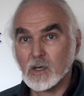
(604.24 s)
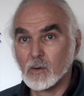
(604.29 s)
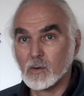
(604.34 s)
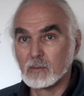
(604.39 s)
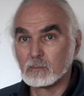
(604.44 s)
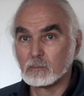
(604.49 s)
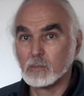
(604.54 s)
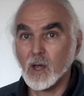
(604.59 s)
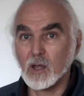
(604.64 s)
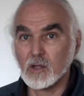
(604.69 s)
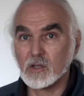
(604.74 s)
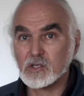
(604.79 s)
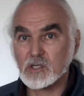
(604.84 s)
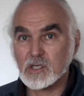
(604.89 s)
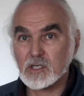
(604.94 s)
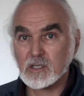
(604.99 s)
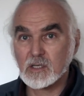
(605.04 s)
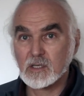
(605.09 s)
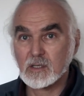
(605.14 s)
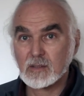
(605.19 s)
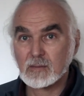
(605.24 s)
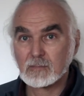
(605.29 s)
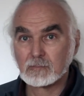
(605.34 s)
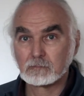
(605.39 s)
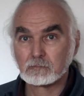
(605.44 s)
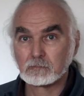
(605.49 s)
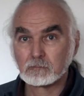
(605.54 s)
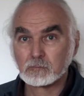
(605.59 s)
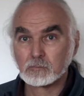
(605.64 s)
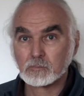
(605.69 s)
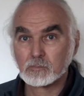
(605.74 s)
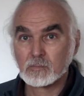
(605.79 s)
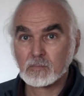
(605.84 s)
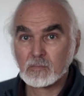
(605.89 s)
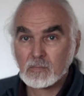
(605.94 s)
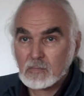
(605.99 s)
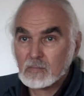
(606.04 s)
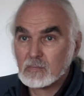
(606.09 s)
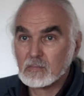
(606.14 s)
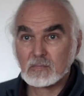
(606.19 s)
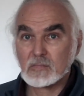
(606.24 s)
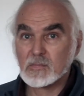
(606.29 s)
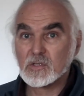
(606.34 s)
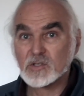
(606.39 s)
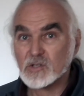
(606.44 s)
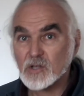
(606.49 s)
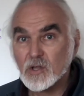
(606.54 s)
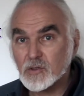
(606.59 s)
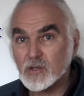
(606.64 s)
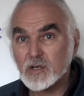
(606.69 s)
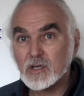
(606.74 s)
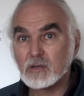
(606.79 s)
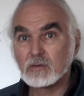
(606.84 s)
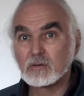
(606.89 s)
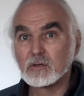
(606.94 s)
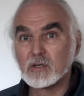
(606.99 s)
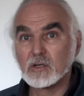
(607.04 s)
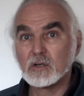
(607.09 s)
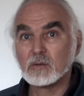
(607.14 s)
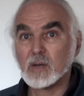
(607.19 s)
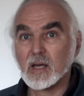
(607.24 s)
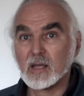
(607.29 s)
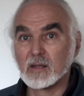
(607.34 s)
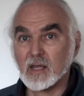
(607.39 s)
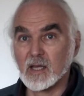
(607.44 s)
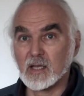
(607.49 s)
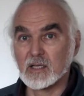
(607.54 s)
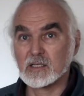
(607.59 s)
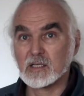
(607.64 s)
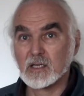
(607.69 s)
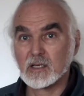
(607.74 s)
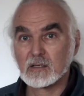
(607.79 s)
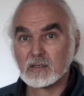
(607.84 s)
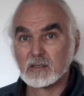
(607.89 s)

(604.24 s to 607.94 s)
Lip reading: going bust, there's nothing you can do about that.